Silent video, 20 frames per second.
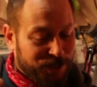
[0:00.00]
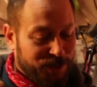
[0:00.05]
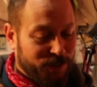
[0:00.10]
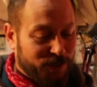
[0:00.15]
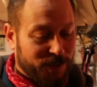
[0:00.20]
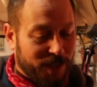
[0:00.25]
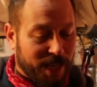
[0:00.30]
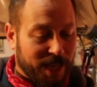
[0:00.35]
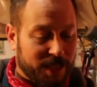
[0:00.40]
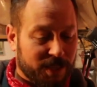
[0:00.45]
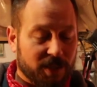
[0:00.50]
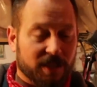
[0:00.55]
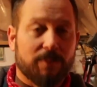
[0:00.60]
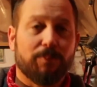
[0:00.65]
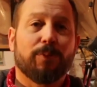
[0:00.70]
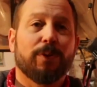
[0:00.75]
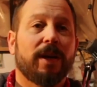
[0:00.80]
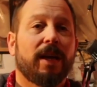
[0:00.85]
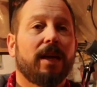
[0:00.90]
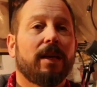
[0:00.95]
She's like,
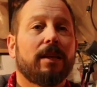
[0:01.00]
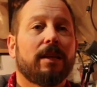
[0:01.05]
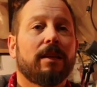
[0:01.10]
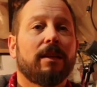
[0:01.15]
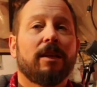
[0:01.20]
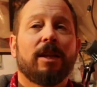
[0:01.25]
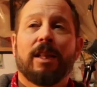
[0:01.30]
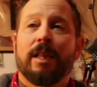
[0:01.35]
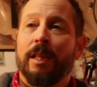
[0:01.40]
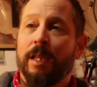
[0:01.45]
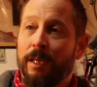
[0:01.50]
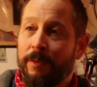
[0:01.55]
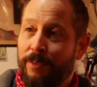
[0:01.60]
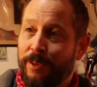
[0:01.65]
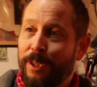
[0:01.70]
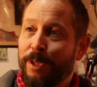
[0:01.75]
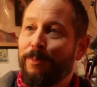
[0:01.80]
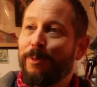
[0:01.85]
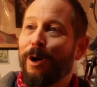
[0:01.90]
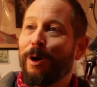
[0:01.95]
just breathe, live
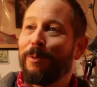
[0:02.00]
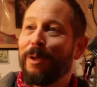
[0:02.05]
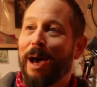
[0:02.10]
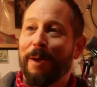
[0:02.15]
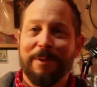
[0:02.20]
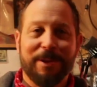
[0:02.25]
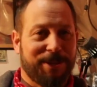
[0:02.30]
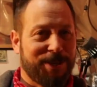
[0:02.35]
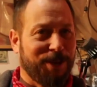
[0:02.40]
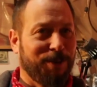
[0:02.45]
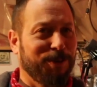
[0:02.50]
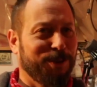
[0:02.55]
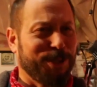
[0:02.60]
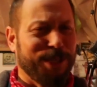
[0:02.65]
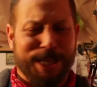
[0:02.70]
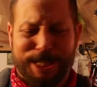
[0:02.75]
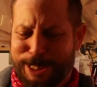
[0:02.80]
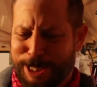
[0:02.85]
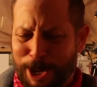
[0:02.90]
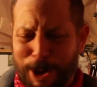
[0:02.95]
in the moment. I mean, she was
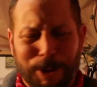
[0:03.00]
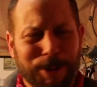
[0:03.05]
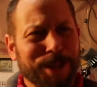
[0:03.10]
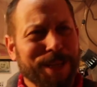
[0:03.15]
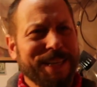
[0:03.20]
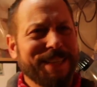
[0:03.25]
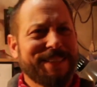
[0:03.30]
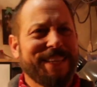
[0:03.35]
like totally